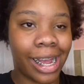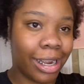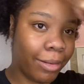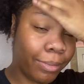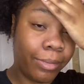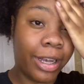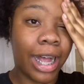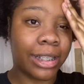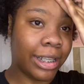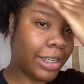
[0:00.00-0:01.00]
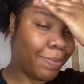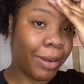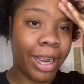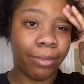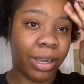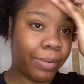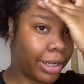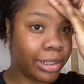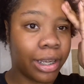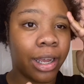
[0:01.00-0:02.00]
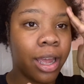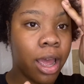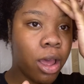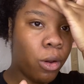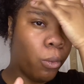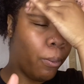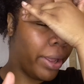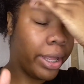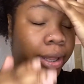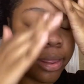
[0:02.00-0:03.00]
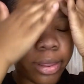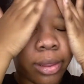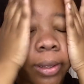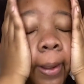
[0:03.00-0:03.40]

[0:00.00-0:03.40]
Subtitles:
I'm constantly spraying my piercing with